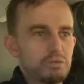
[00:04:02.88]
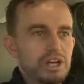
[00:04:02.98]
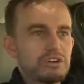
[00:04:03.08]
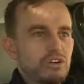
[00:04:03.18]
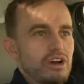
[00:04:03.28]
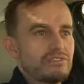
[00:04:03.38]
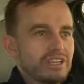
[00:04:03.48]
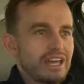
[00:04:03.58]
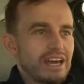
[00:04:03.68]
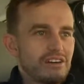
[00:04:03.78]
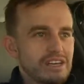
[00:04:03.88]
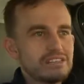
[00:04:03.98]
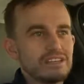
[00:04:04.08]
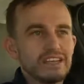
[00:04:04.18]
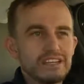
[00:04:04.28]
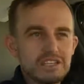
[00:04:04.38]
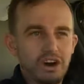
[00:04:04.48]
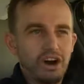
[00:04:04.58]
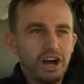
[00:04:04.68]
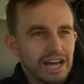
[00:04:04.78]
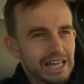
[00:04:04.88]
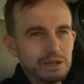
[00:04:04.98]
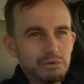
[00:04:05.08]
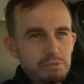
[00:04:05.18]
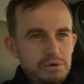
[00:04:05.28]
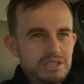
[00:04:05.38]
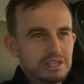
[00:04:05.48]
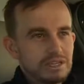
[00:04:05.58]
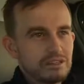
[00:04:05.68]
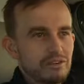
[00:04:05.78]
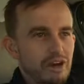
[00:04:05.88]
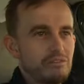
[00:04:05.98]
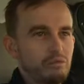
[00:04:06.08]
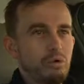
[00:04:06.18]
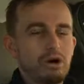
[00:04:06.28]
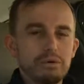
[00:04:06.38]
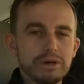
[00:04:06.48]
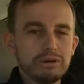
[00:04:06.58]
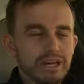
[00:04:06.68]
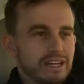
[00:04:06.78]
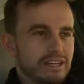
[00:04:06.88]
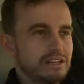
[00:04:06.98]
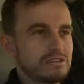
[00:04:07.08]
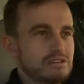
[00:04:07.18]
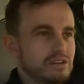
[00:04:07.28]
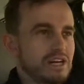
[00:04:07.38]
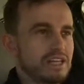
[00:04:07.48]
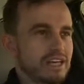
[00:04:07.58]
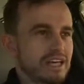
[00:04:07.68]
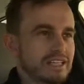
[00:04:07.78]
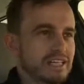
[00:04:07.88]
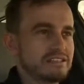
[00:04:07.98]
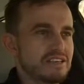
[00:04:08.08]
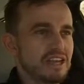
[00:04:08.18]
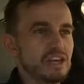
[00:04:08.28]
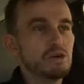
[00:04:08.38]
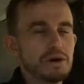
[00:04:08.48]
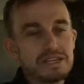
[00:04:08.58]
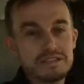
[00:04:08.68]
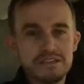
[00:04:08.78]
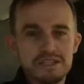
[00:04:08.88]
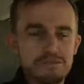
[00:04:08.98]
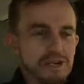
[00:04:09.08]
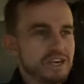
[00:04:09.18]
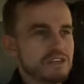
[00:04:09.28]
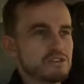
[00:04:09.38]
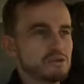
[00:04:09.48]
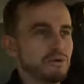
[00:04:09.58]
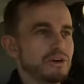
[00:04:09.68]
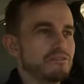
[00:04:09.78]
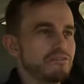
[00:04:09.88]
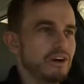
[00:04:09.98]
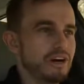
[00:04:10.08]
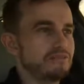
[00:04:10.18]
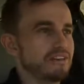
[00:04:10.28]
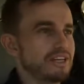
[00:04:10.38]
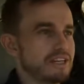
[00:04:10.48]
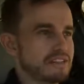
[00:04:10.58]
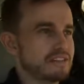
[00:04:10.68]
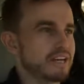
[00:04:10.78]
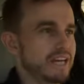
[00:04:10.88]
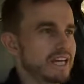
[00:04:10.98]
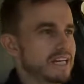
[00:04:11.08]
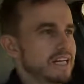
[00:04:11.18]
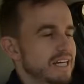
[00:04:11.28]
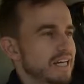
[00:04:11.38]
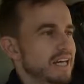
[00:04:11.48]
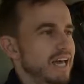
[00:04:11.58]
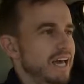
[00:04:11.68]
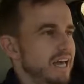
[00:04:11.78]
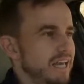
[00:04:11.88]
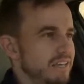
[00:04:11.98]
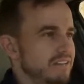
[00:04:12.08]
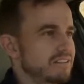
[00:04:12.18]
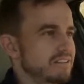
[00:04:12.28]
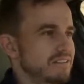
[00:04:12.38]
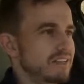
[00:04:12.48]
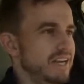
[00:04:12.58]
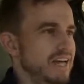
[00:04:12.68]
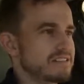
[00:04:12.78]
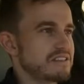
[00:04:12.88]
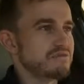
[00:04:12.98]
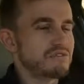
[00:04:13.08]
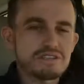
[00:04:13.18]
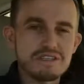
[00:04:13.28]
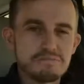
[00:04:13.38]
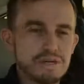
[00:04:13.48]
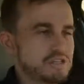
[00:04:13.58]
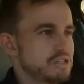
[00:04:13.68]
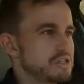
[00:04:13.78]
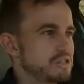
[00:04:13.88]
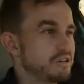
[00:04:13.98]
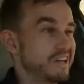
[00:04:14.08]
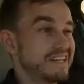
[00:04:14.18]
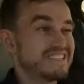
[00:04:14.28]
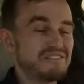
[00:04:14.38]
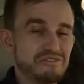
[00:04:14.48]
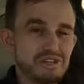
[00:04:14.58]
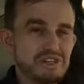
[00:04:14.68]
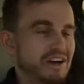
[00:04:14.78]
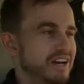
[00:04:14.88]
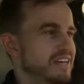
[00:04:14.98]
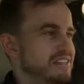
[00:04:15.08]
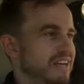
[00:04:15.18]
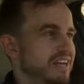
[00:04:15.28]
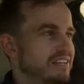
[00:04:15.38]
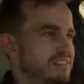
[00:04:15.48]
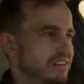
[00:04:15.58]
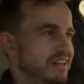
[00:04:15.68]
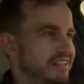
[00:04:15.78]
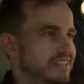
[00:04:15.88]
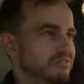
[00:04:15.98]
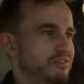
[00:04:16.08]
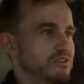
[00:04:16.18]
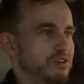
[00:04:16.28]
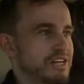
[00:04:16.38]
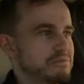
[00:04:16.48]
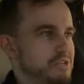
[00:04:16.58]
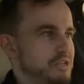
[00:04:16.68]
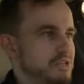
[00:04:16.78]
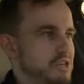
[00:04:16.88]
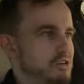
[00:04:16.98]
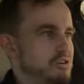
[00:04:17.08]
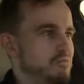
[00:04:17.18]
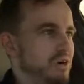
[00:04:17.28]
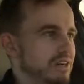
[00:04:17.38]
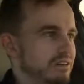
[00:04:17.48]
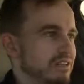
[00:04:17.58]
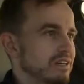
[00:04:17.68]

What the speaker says: we're driving now isn't entirely representative of what we'll get in Australia. It's a US spec 2.5 litre sedan, and it has a different suspension tune, it has different tyres and a slightly different transmission tune as well.